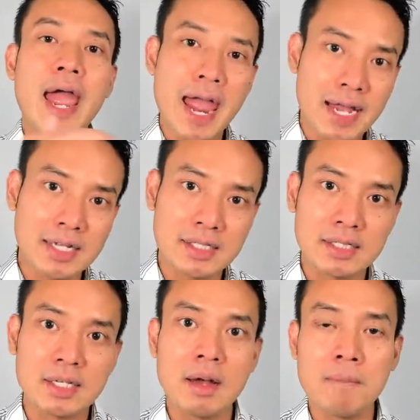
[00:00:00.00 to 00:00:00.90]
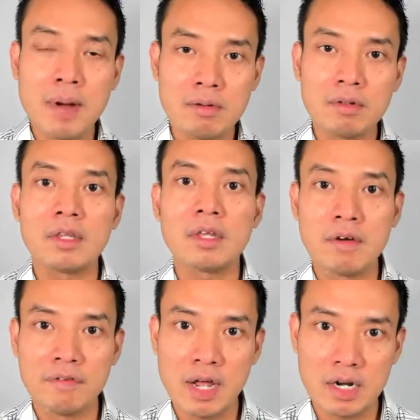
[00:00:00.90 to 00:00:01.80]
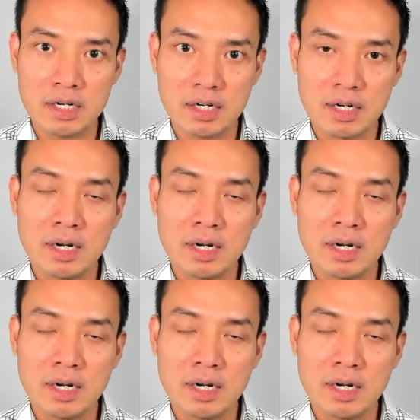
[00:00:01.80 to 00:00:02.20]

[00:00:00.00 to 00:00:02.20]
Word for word: X amount of dollar.